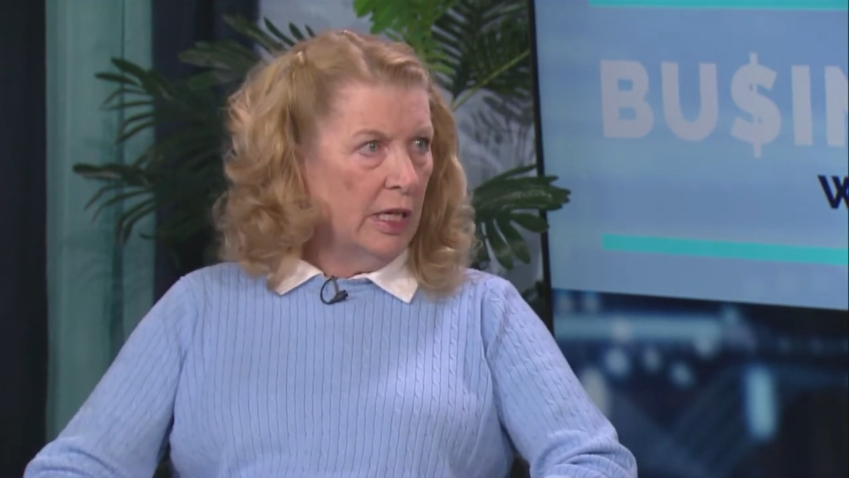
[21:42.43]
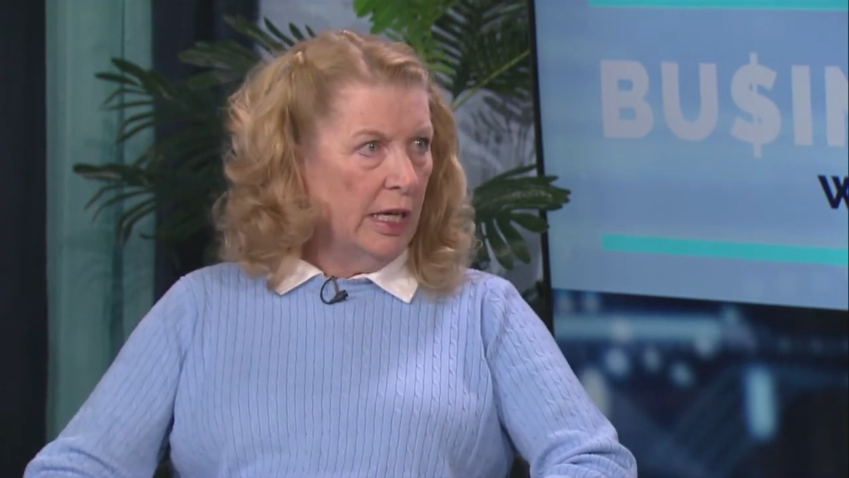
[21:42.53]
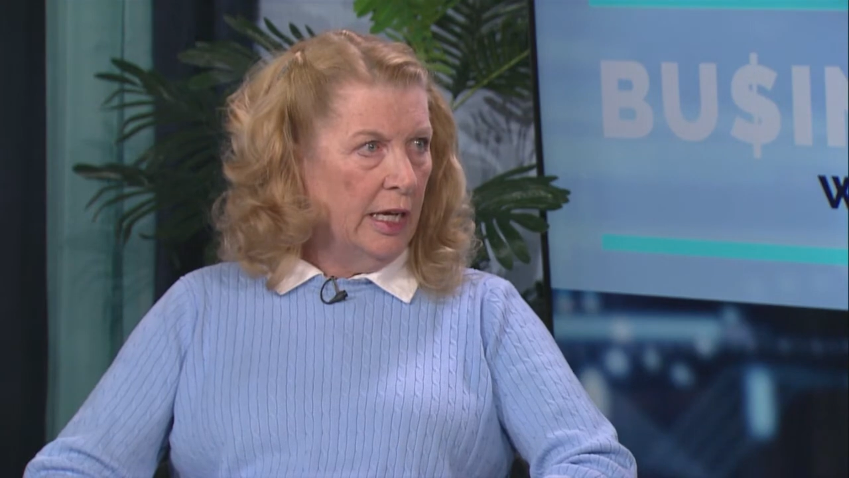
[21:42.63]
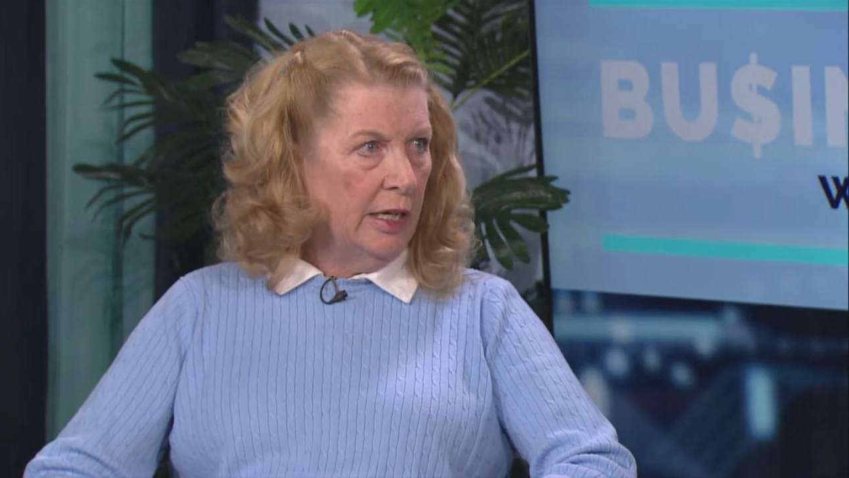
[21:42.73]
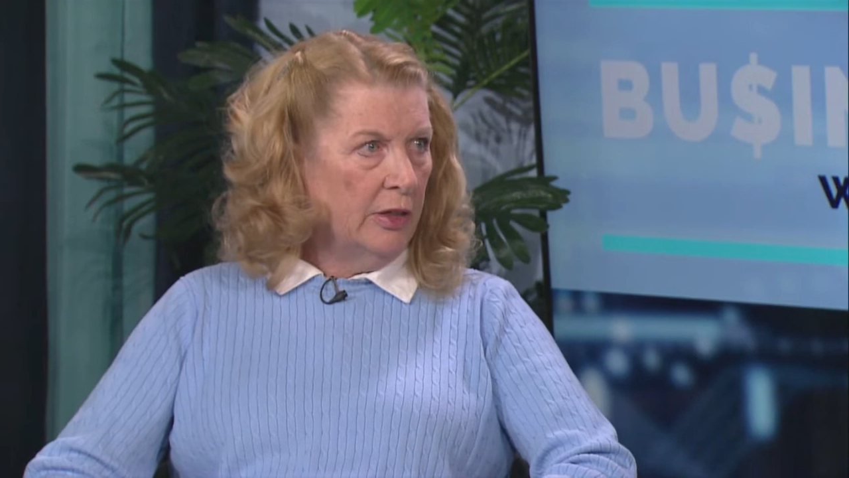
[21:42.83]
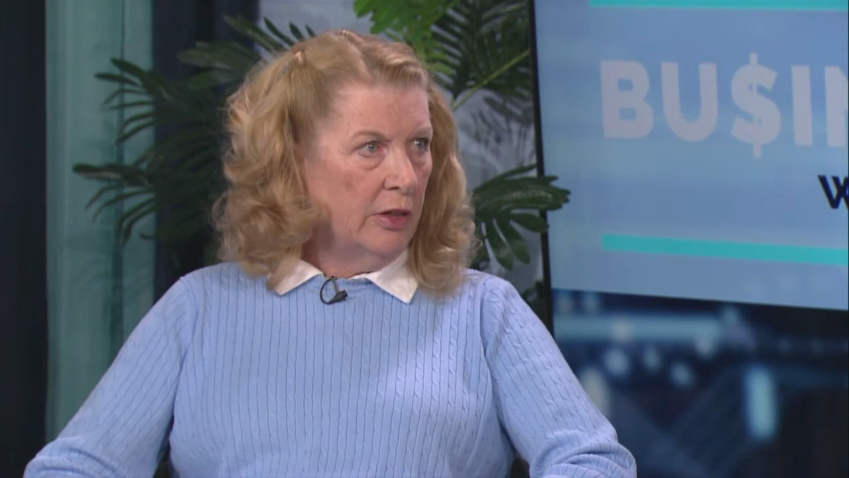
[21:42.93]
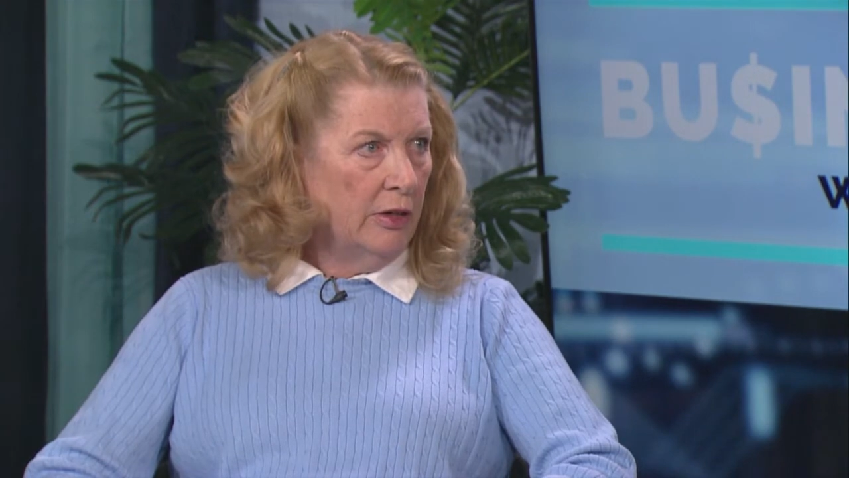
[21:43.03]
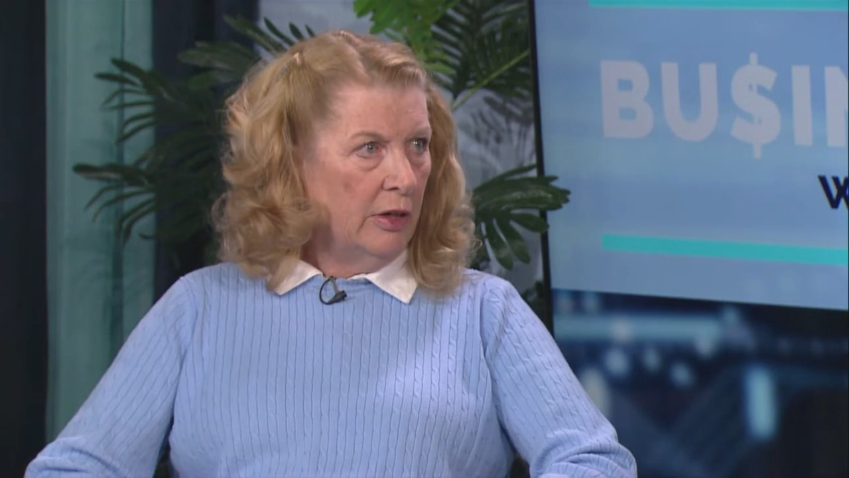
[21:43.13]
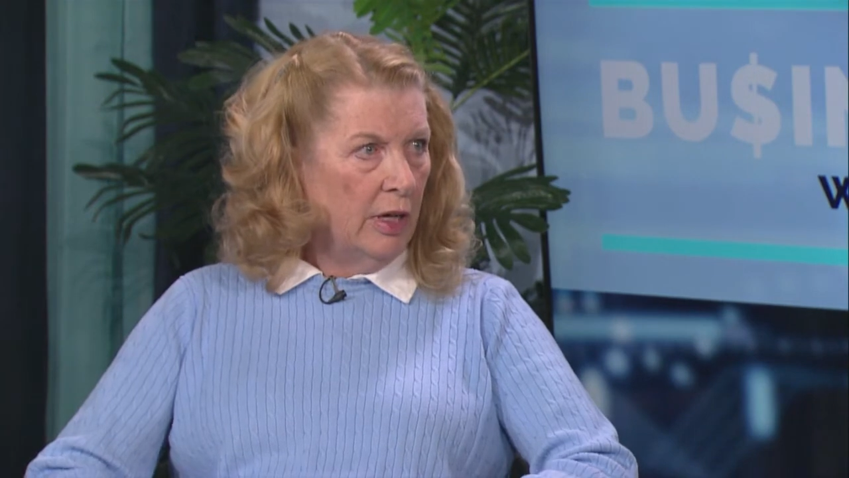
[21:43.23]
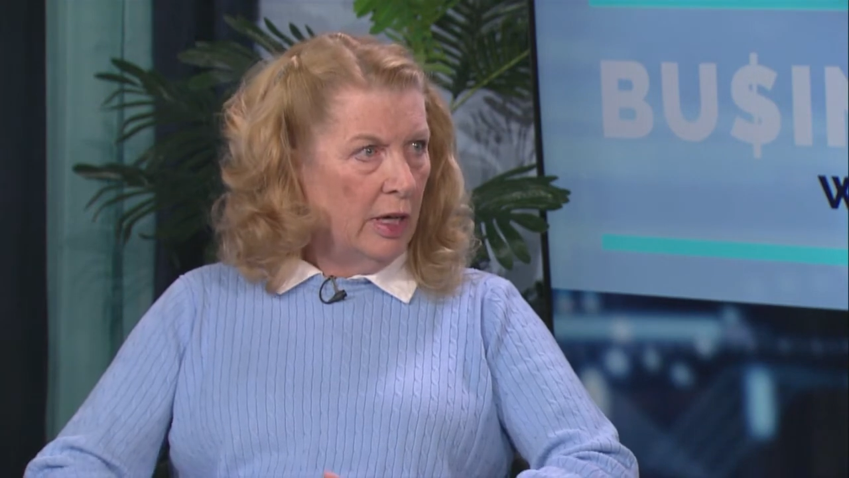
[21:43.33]
and
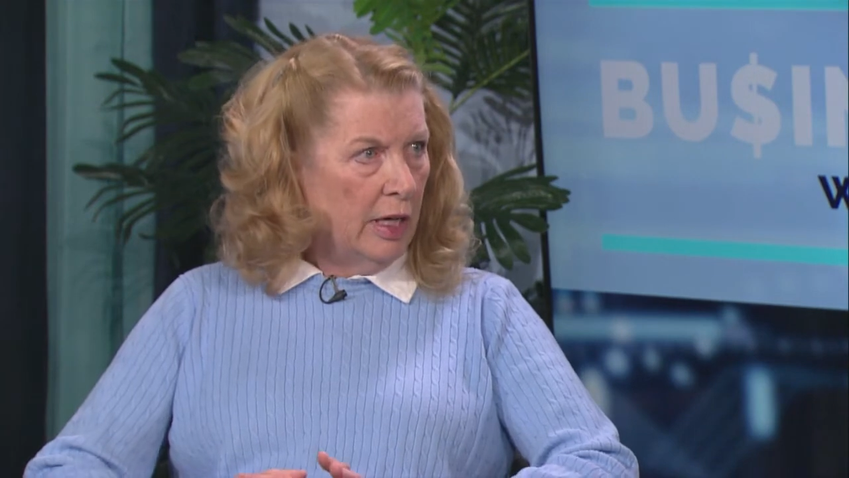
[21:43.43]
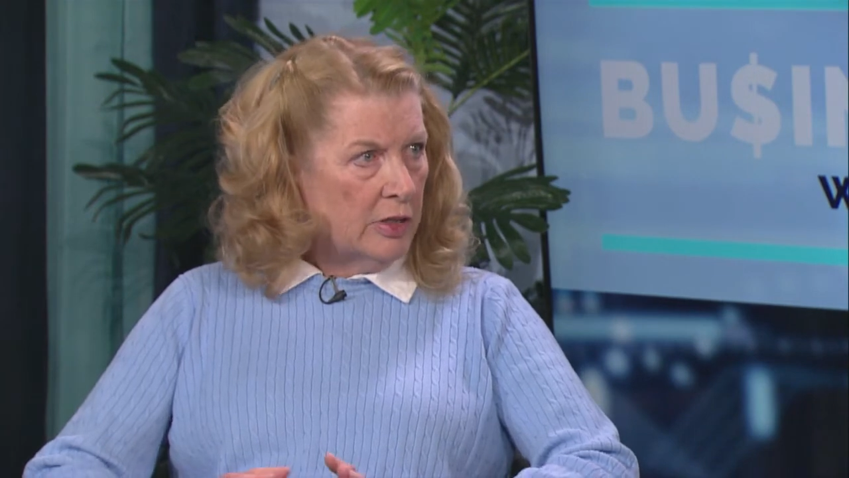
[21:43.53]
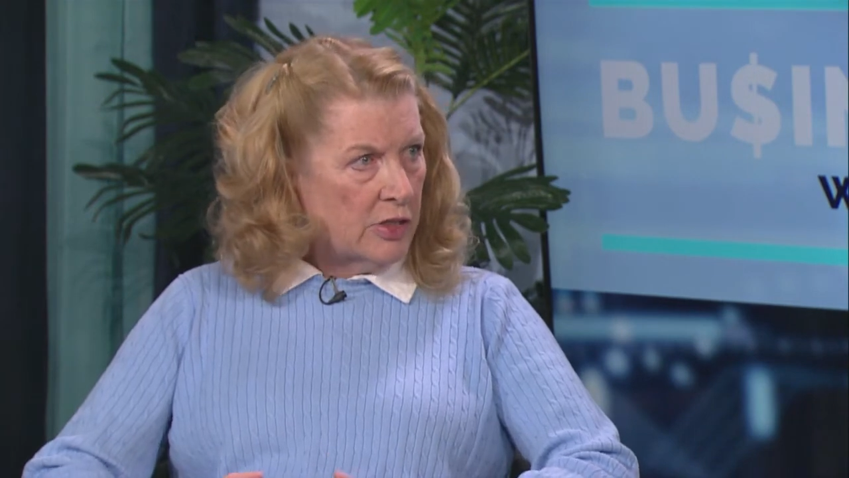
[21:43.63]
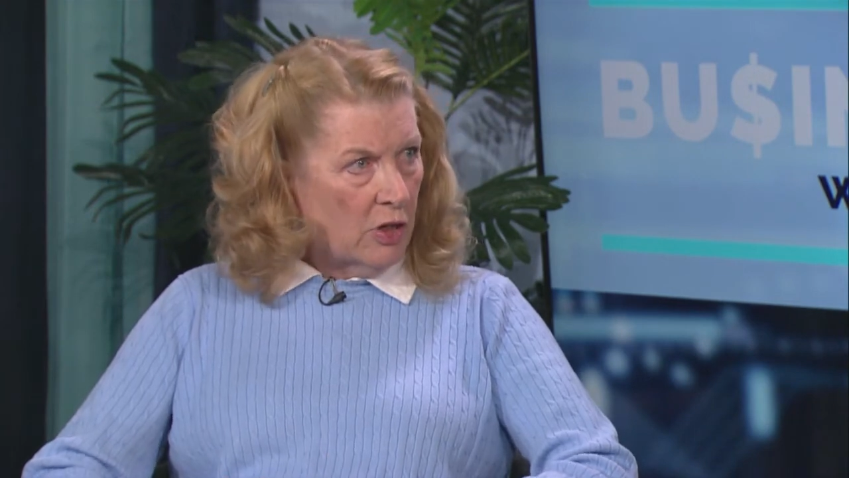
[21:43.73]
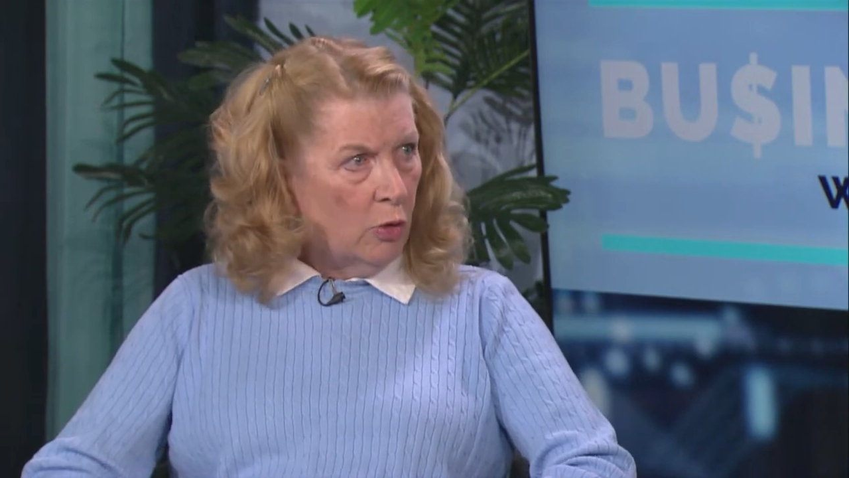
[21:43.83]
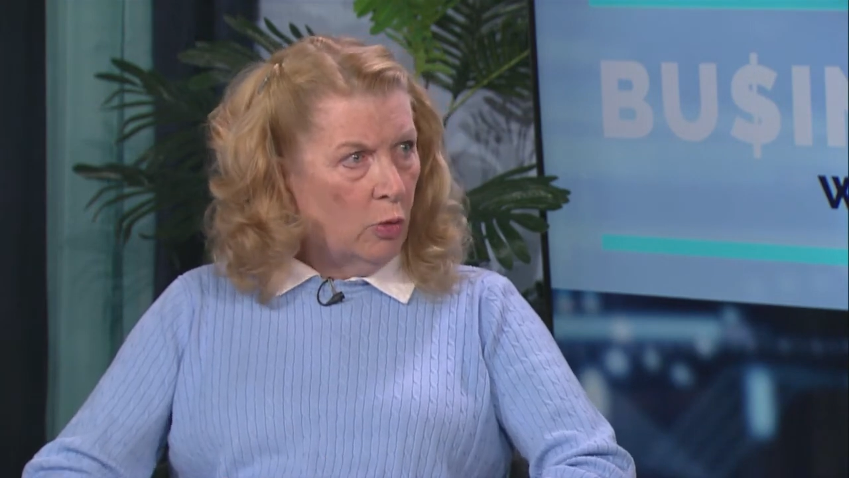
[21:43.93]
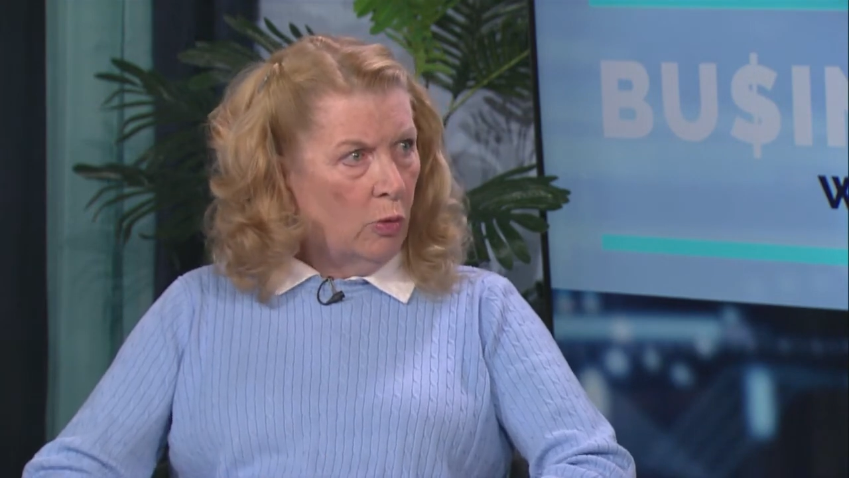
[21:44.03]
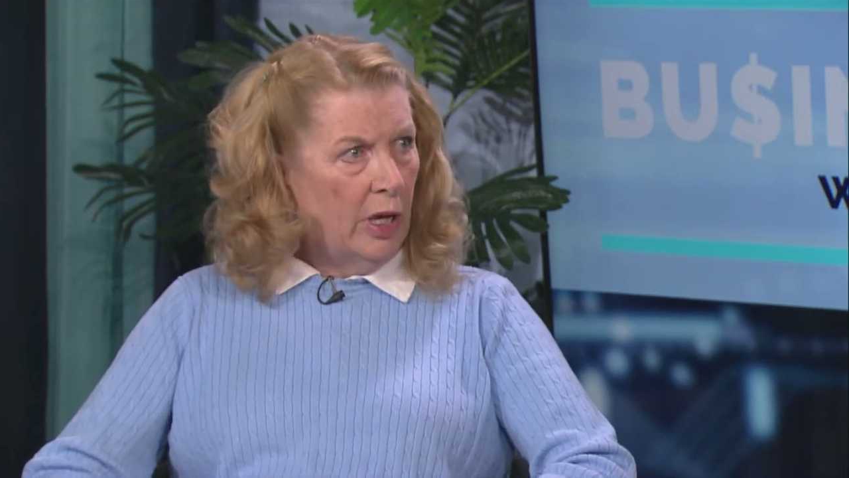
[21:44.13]
so